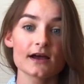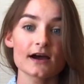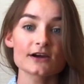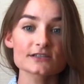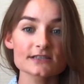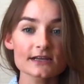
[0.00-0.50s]

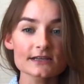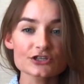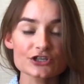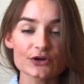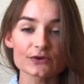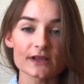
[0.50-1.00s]
Our studies
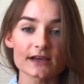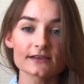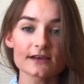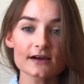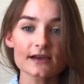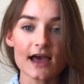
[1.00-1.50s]
showed that
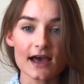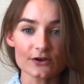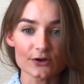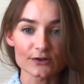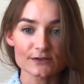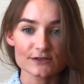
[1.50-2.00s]
young
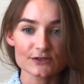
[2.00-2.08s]
adults